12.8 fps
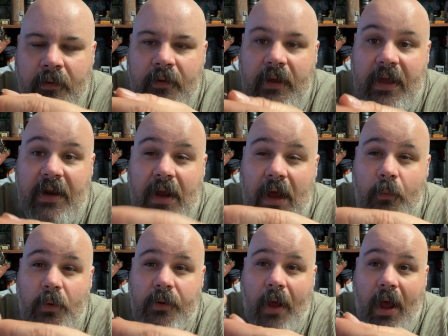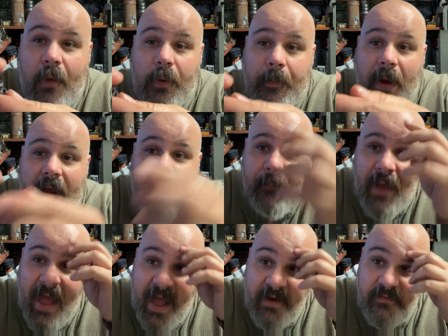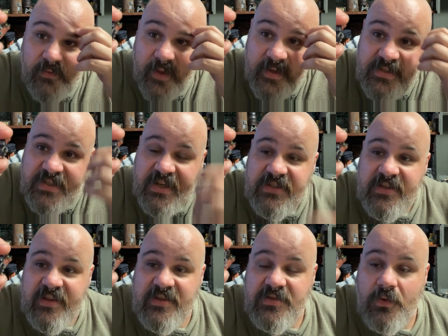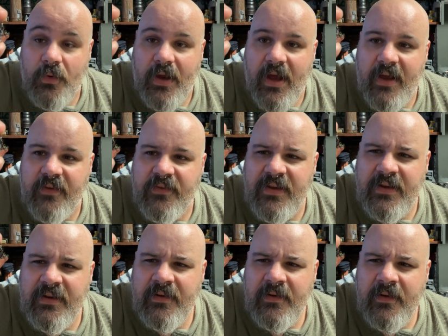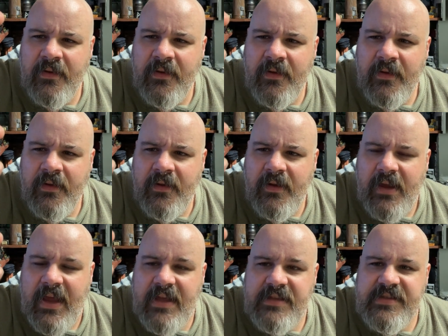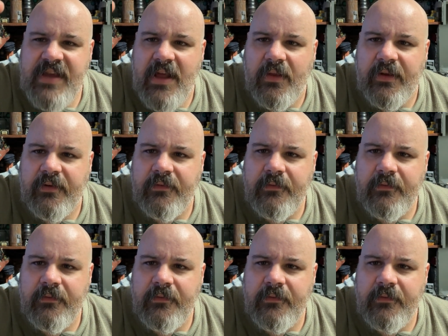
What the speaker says: And I would buy a pack of like 6 of these little guys. And Zelen.